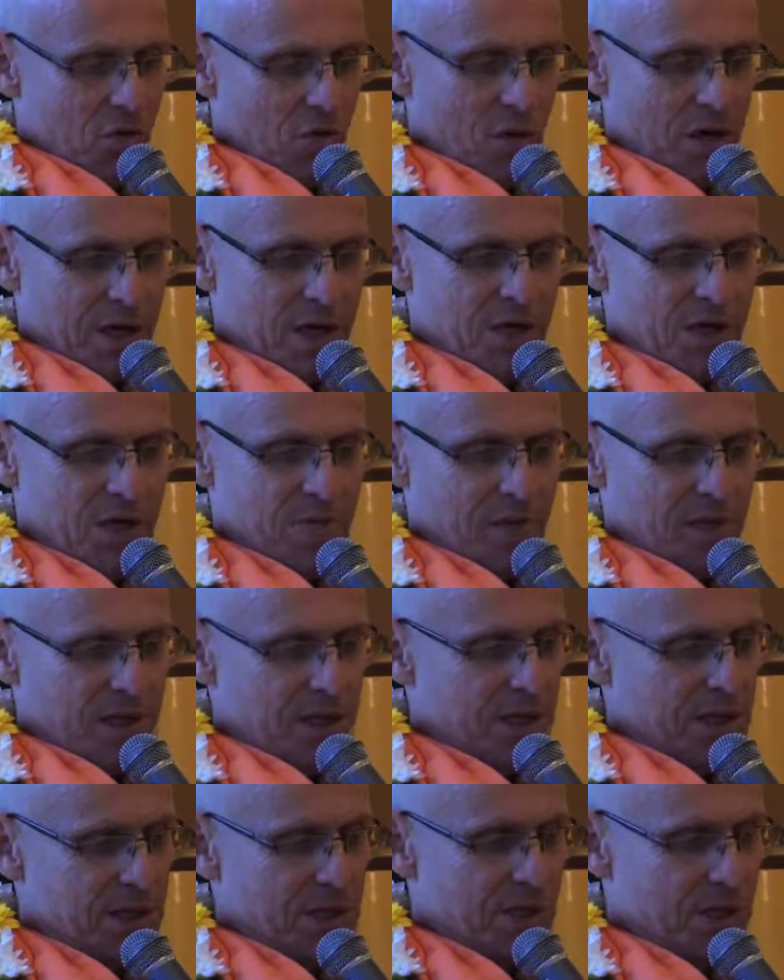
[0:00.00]
Why is he
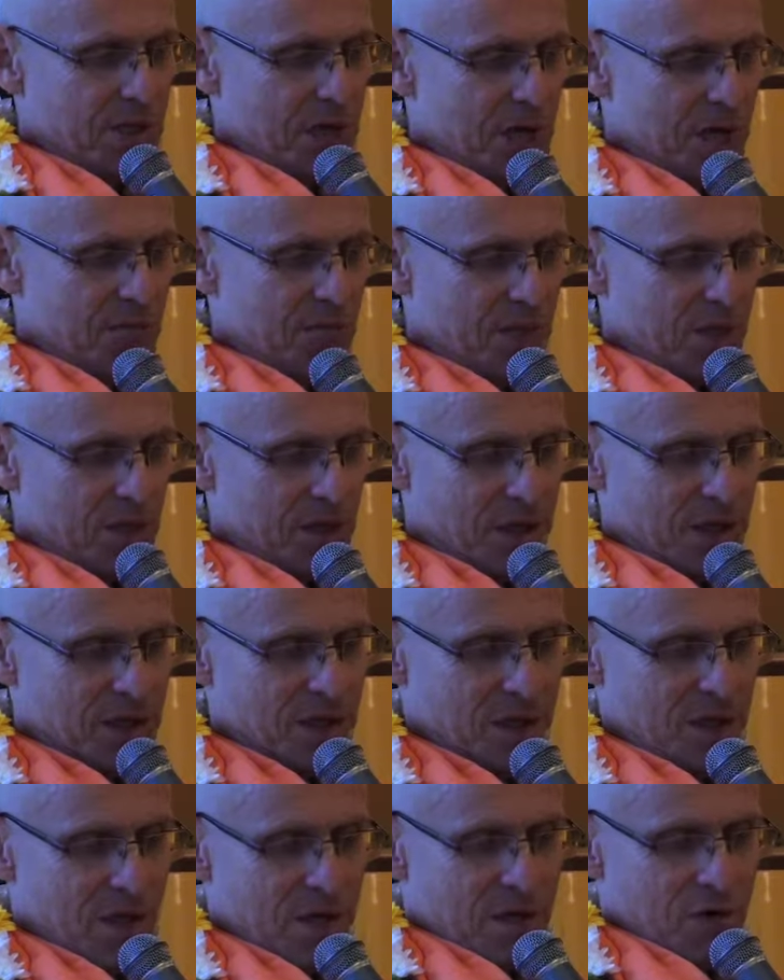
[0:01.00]
playing this game with
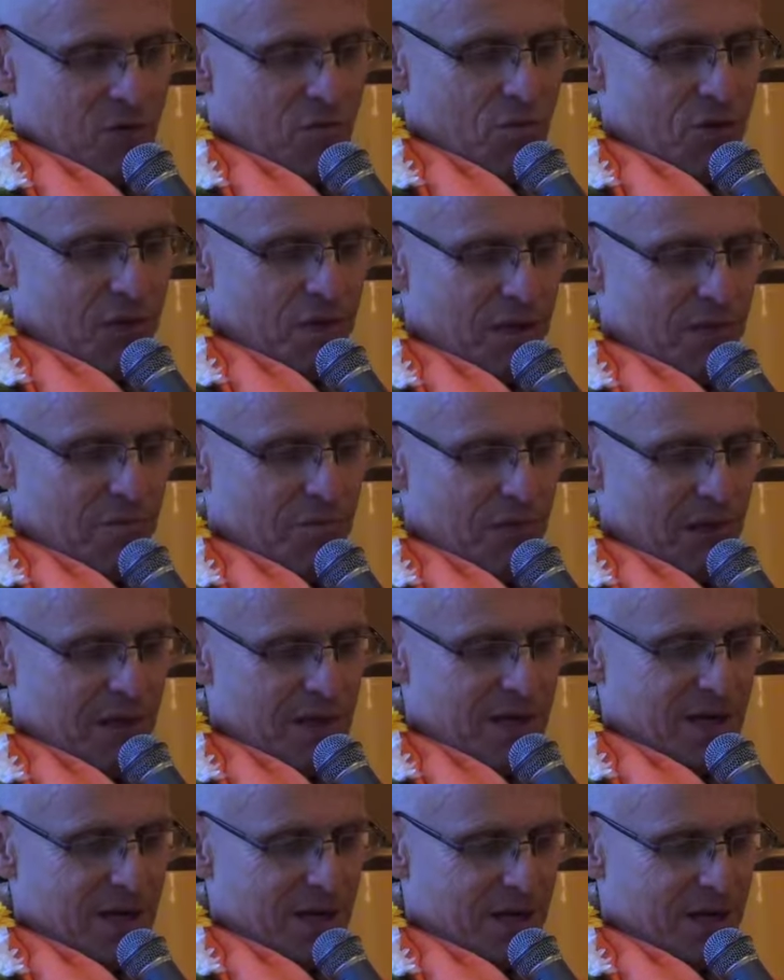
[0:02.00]
us? We're not
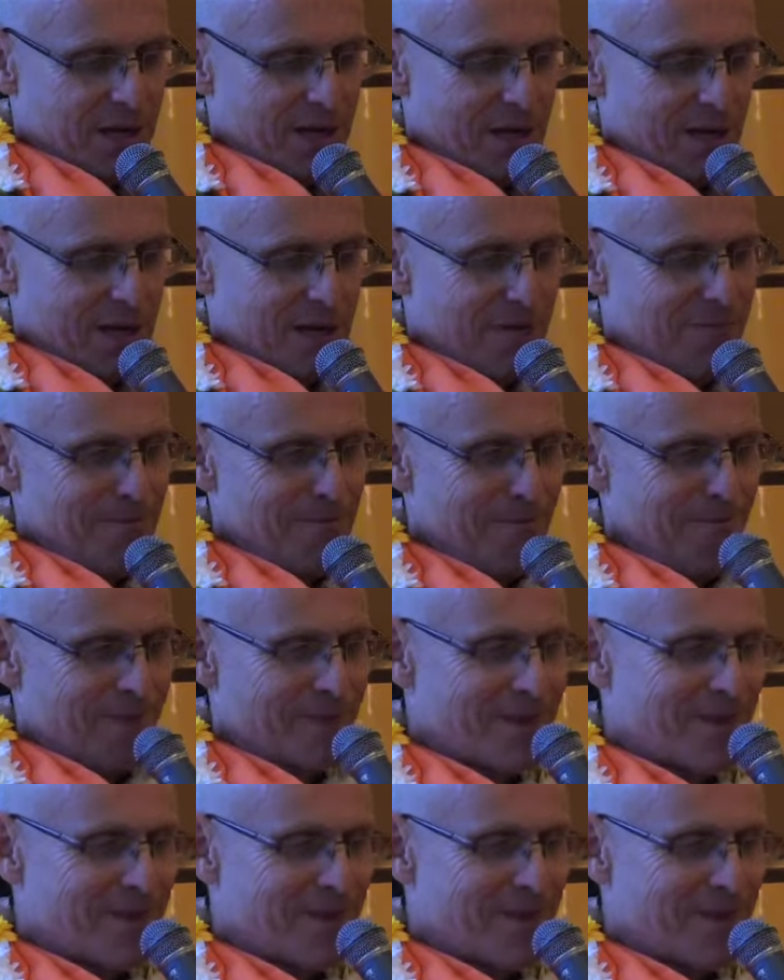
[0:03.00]
playing our game.